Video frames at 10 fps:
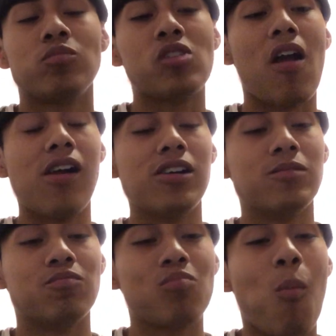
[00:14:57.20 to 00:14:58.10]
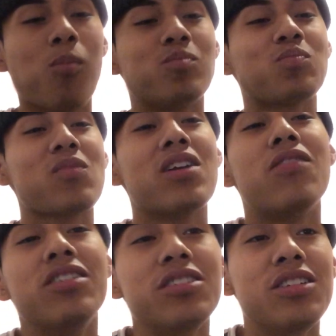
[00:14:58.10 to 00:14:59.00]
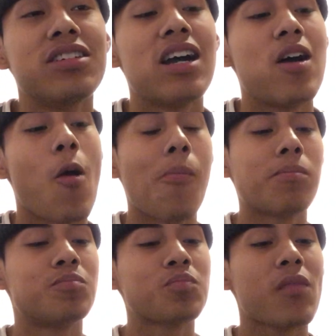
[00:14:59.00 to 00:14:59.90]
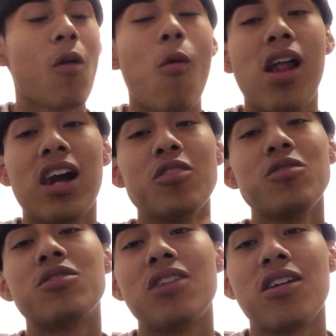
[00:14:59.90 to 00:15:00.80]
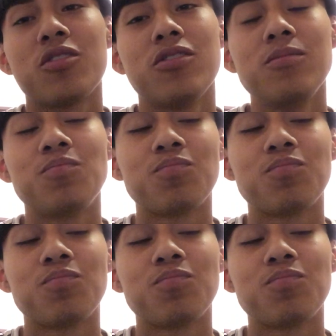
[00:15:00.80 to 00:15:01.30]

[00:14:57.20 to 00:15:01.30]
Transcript: And funny thing how when I got to the doctor,